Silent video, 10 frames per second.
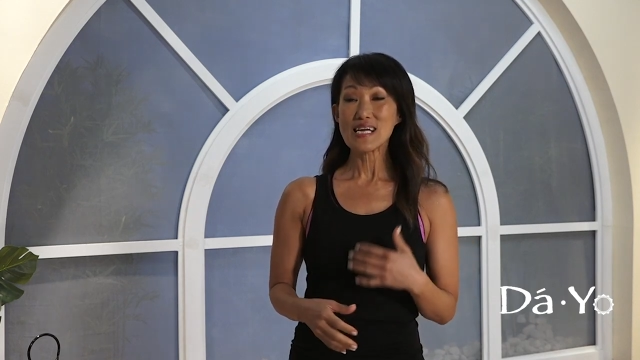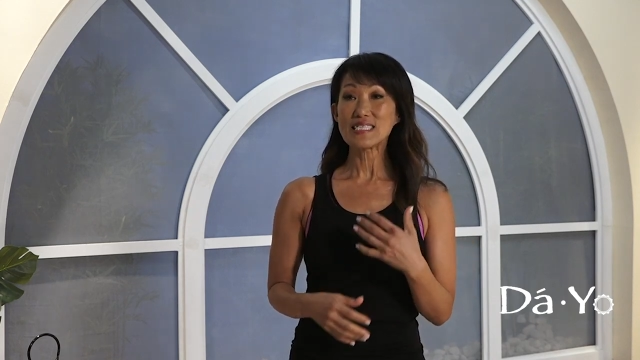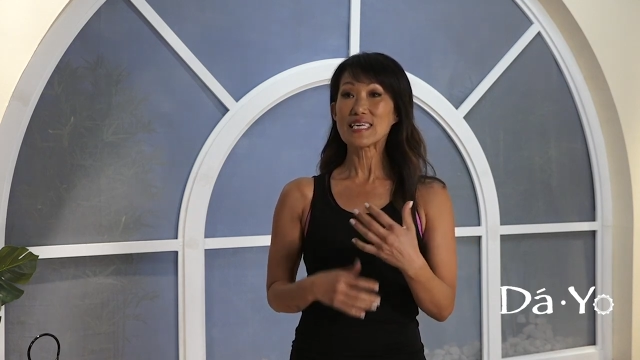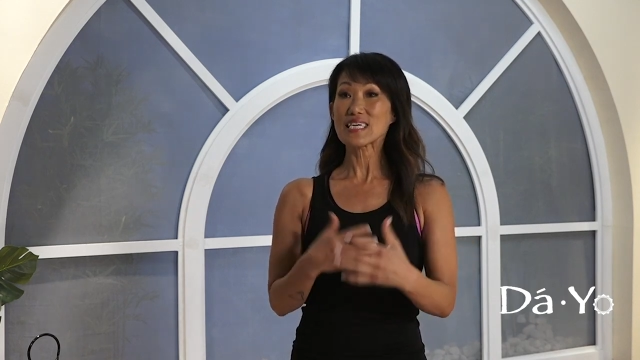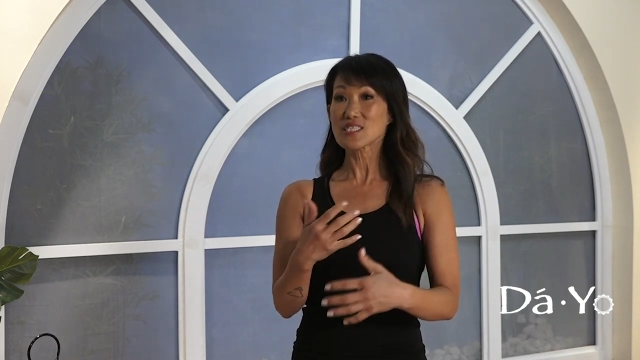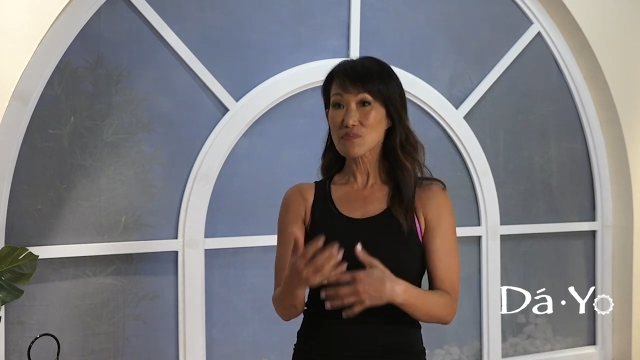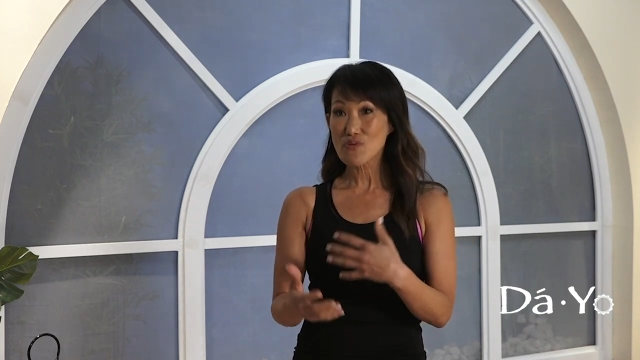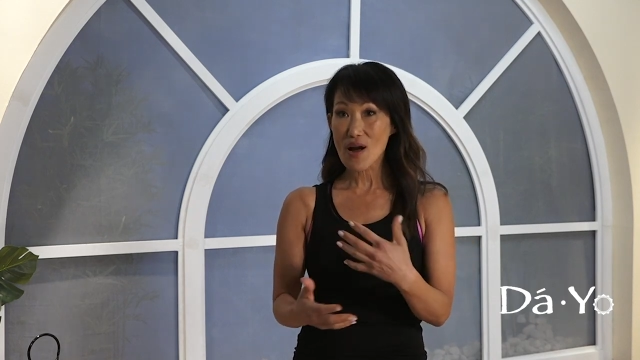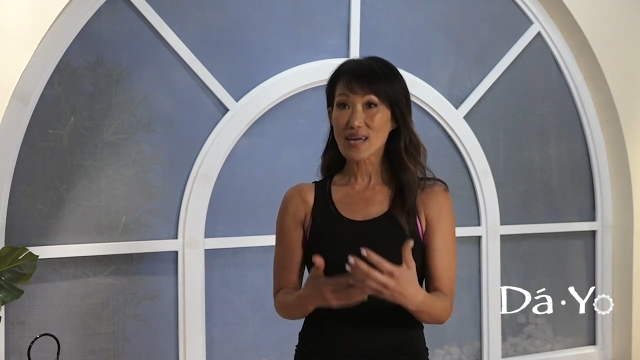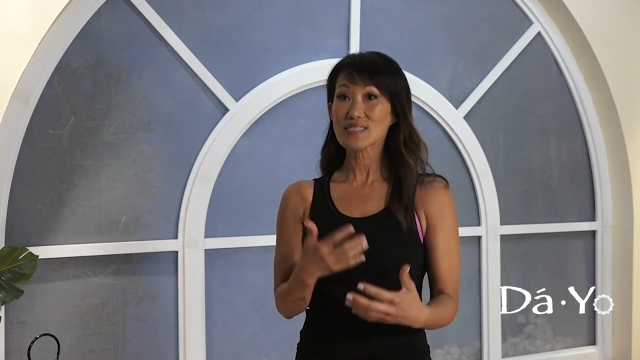It takes some
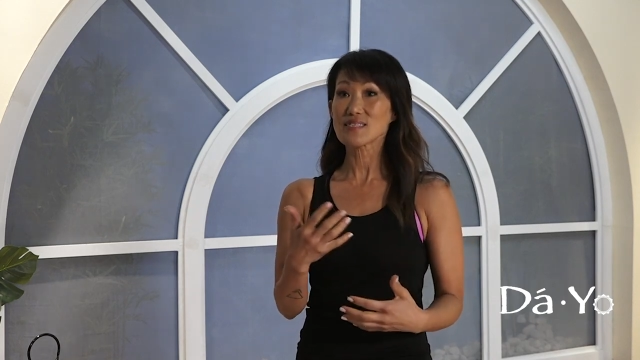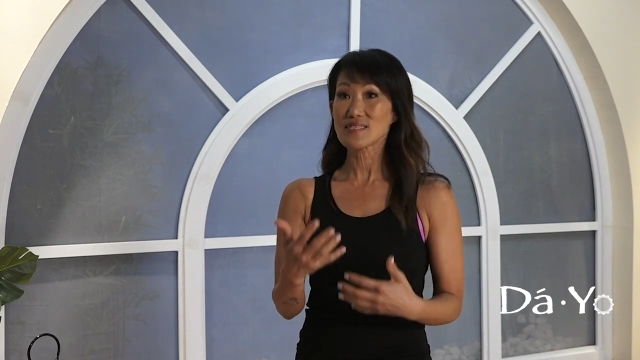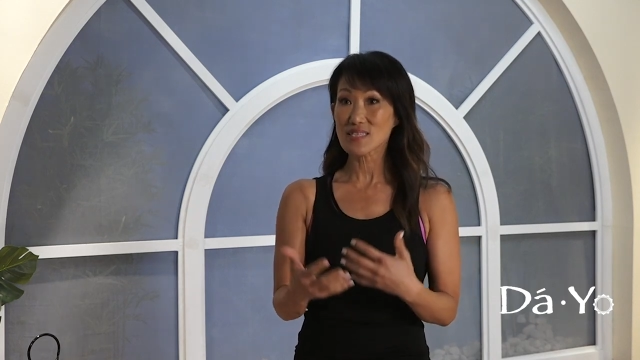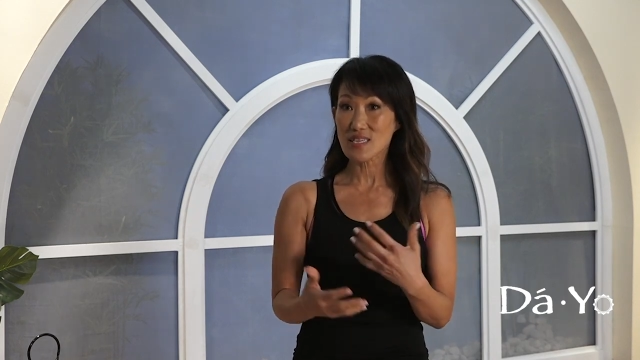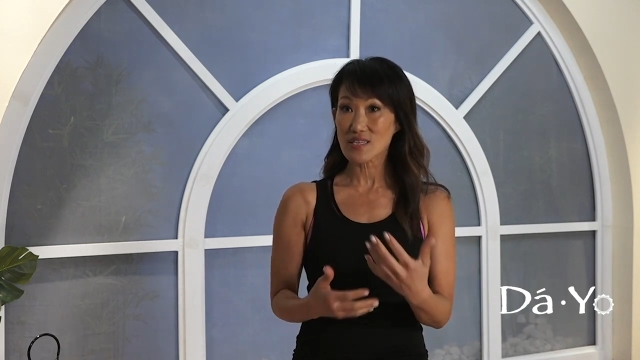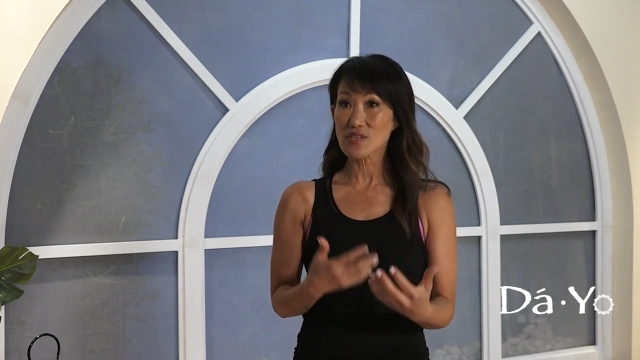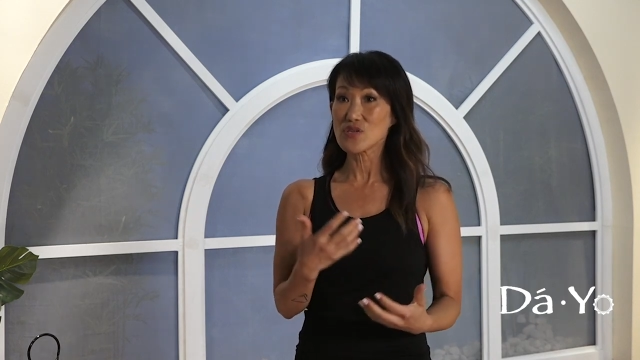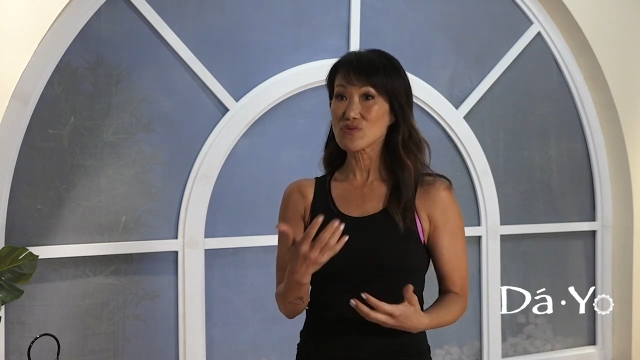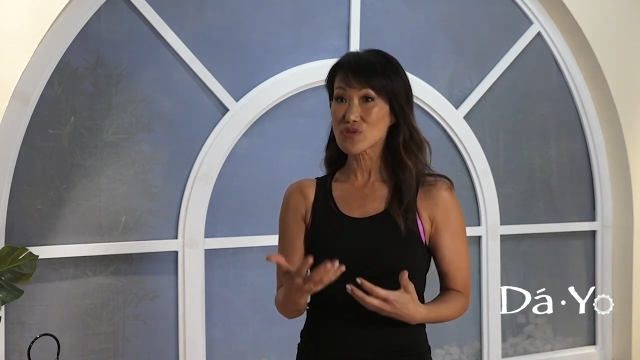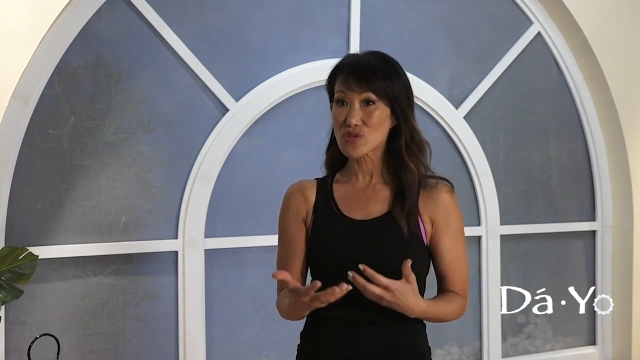practice to getting
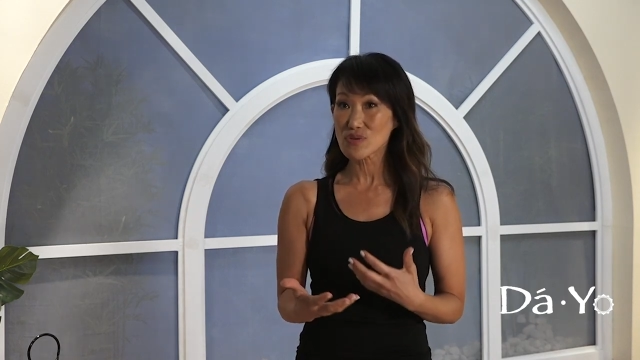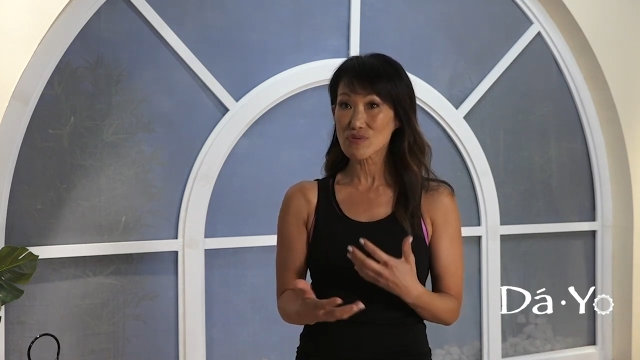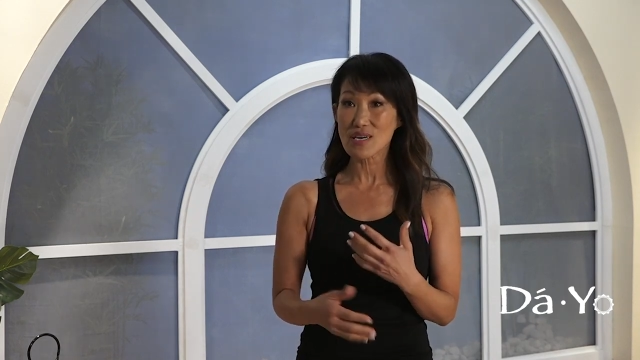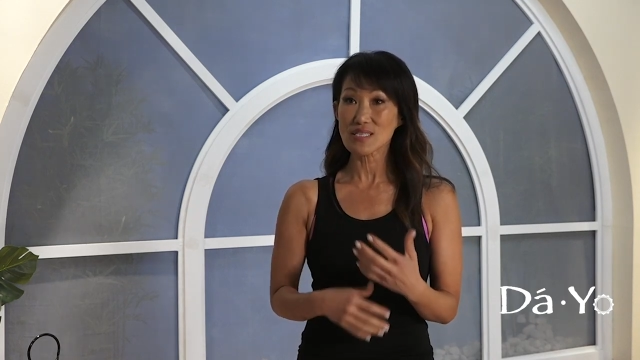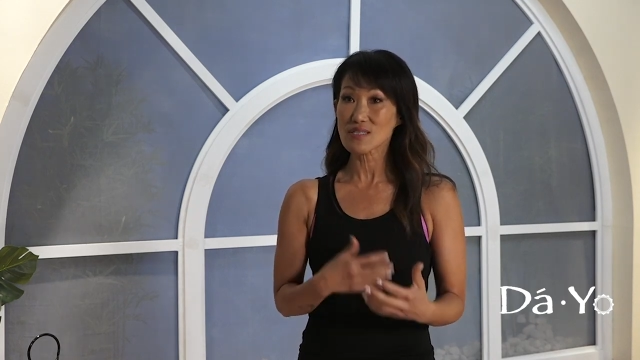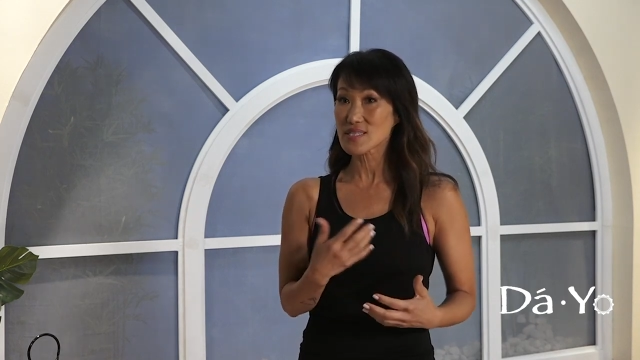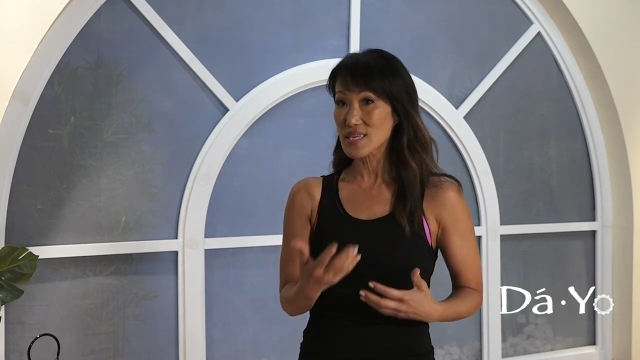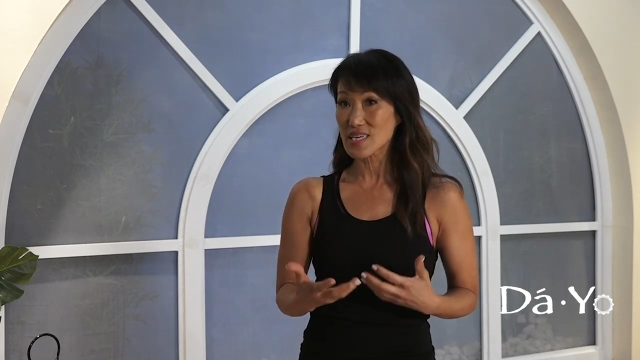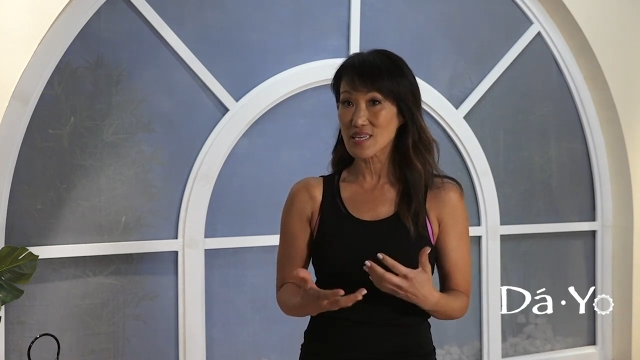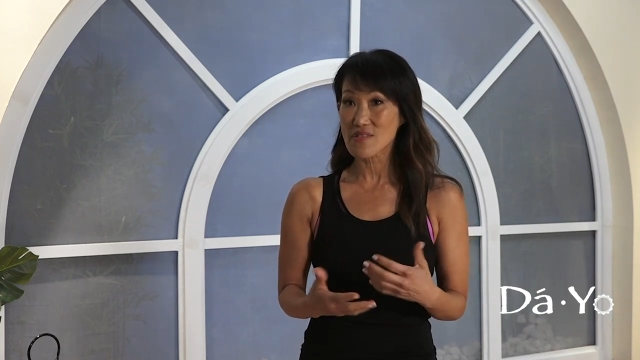used to, right? Just
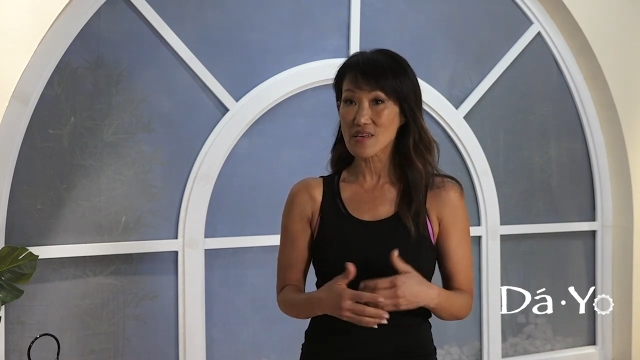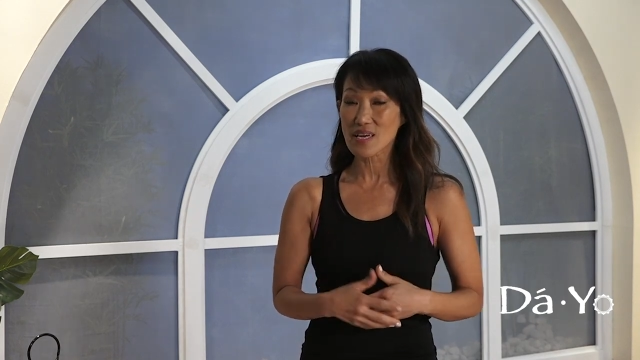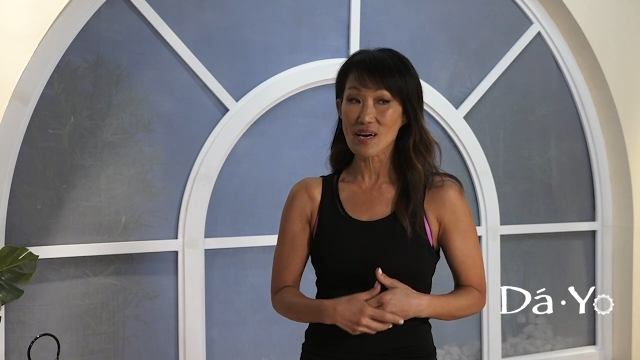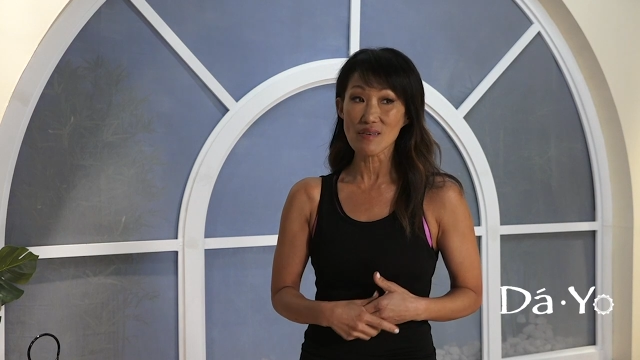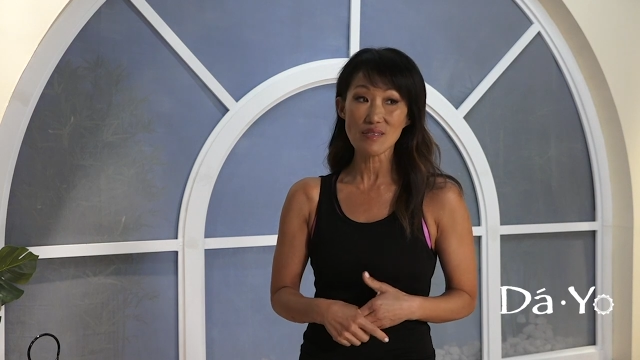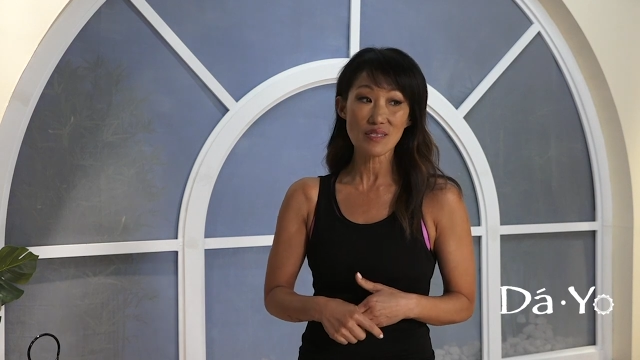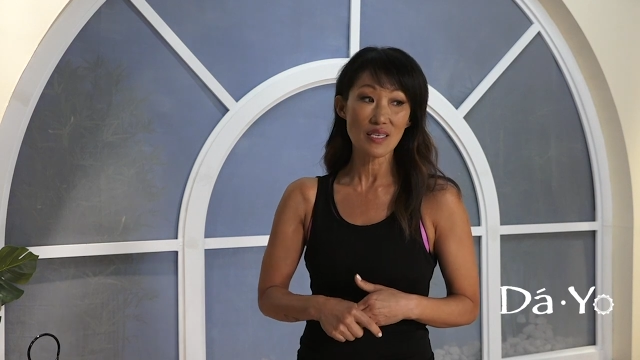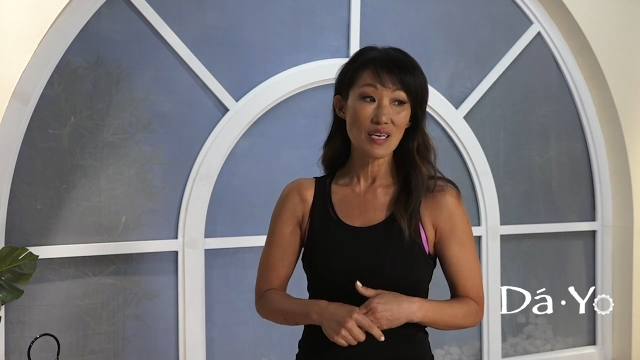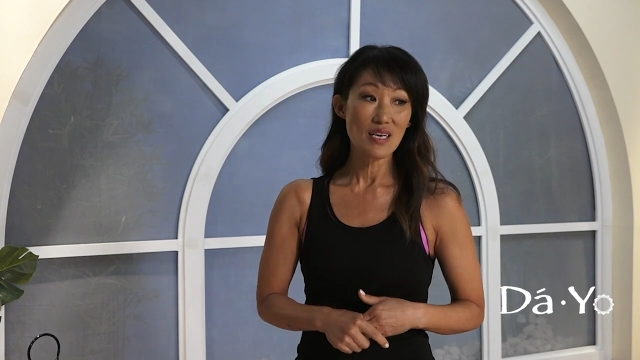like anything else.